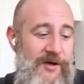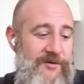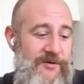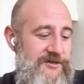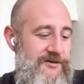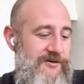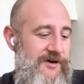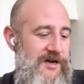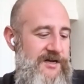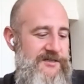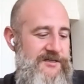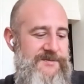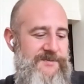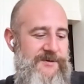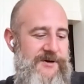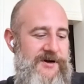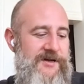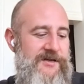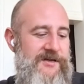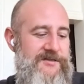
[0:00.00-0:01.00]
But that was a great
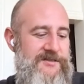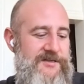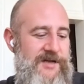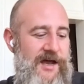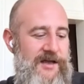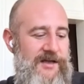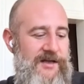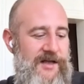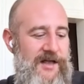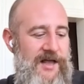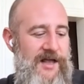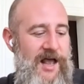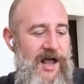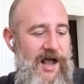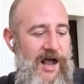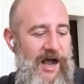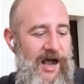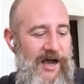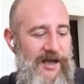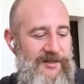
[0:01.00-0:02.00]
experience.
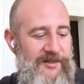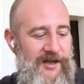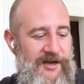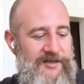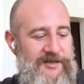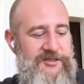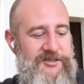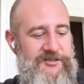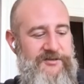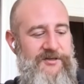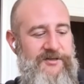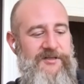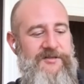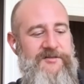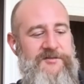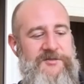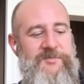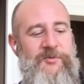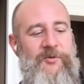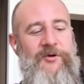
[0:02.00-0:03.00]
I like shooting
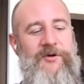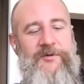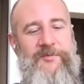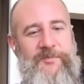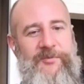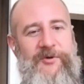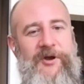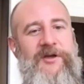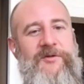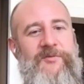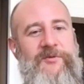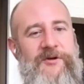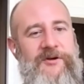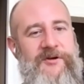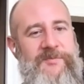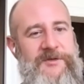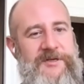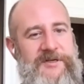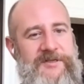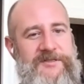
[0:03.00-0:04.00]
sport brand work
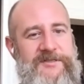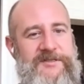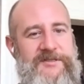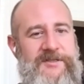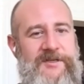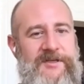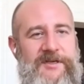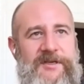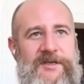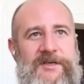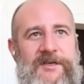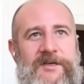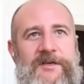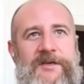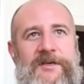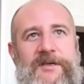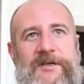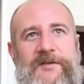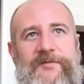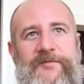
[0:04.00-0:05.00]
because
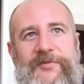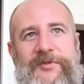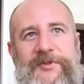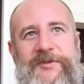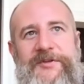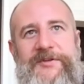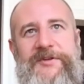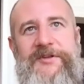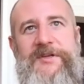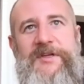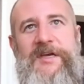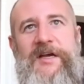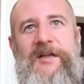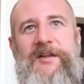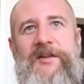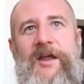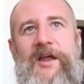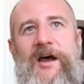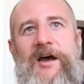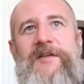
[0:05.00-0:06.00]

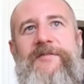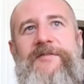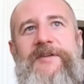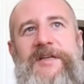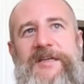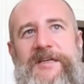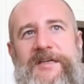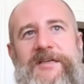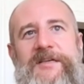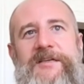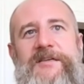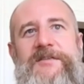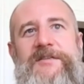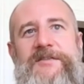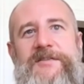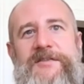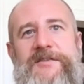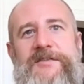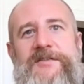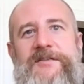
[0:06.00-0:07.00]
a lot of it
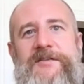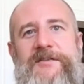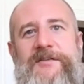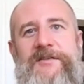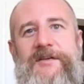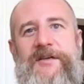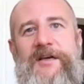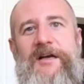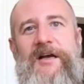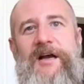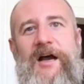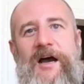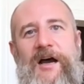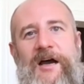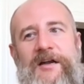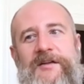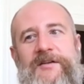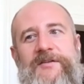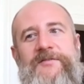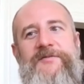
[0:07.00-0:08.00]
is
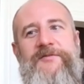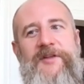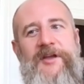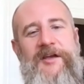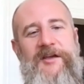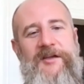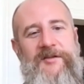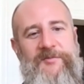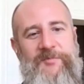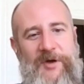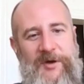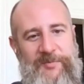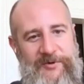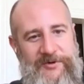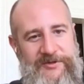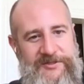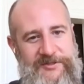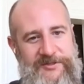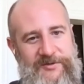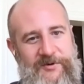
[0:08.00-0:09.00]
kind of like my
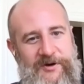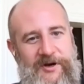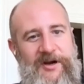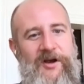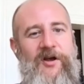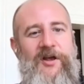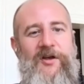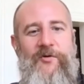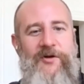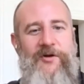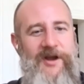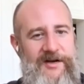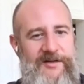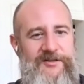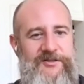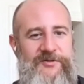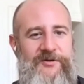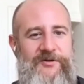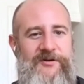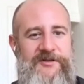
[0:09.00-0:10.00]
personal work or
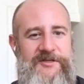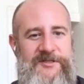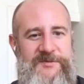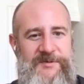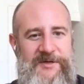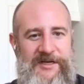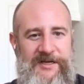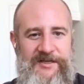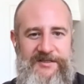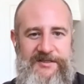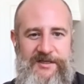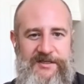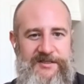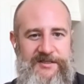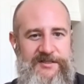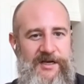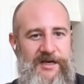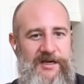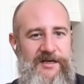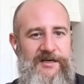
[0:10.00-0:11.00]
editorial, just because it's
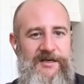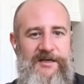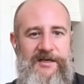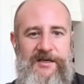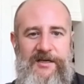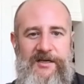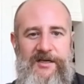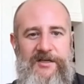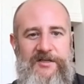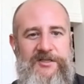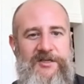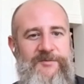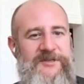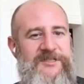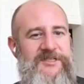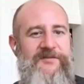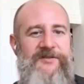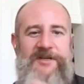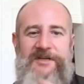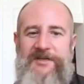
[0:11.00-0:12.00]
like so much
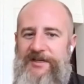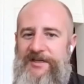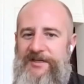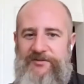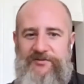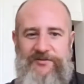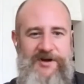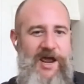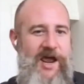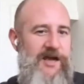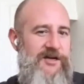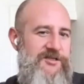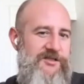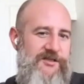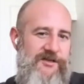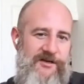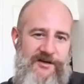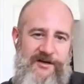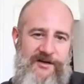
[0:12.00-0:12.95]
of it is reactionary.